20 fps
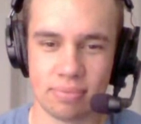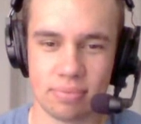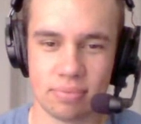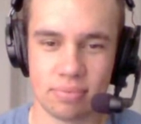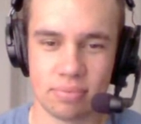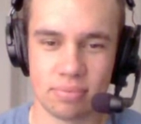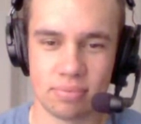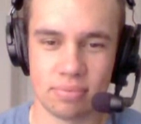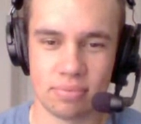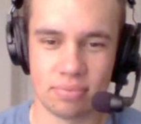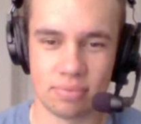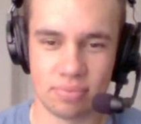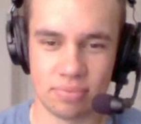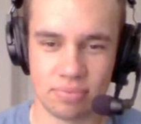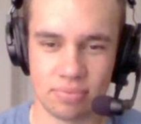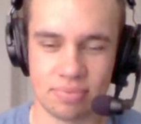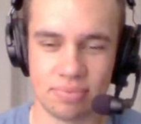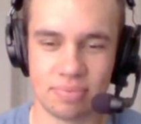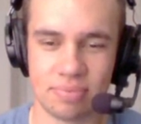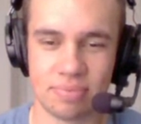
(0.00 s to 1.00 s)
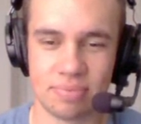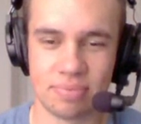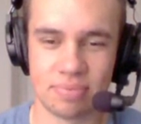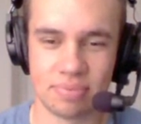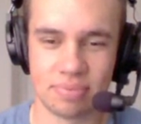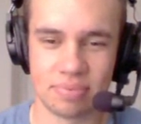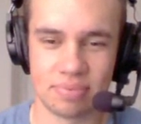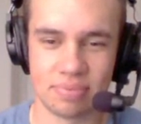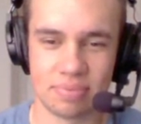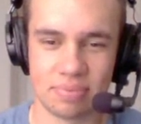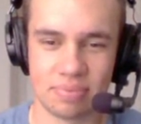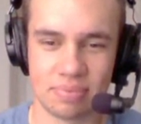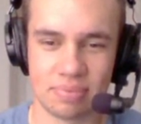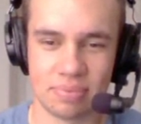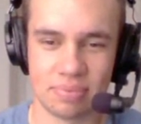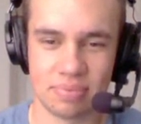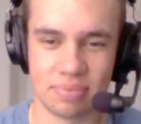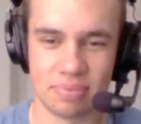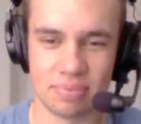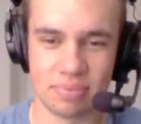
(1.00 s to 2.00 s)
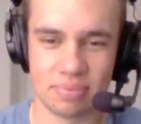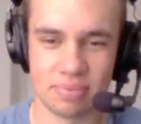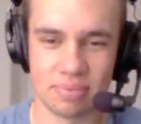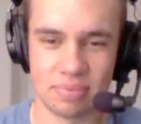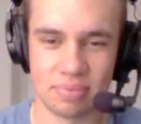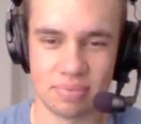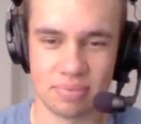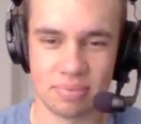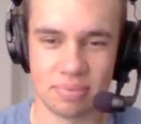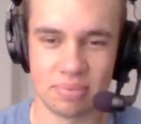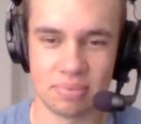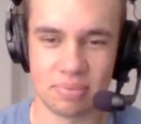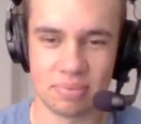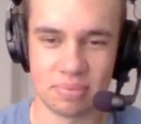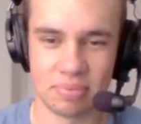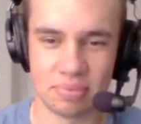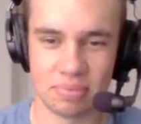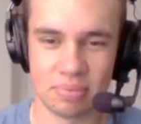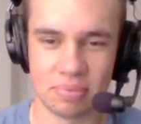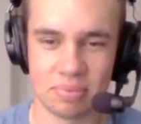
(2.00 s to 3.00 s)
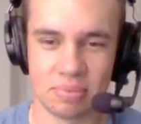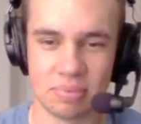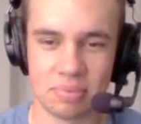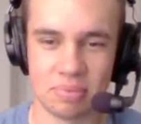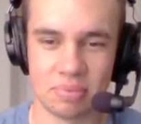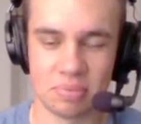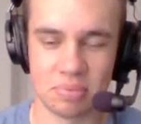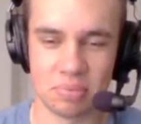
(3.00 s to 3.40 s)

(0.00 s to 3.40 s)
[no speech]